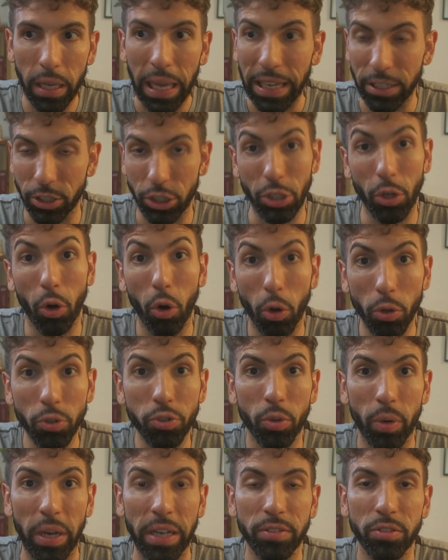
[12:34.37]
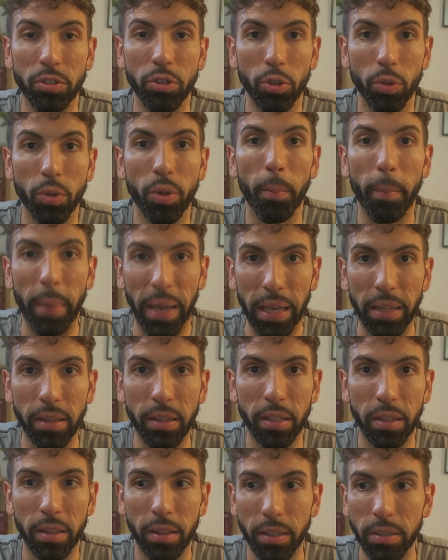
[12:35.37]
and she also has to do the
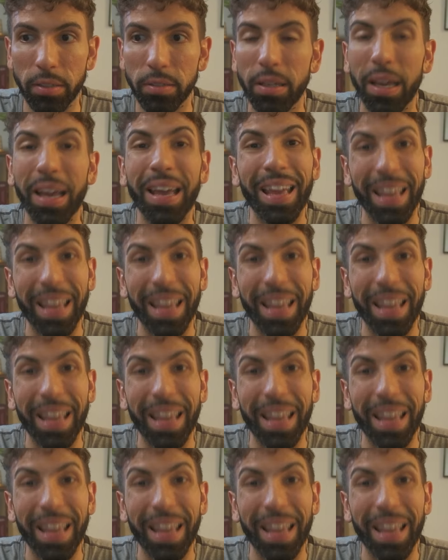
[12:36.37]
manly things.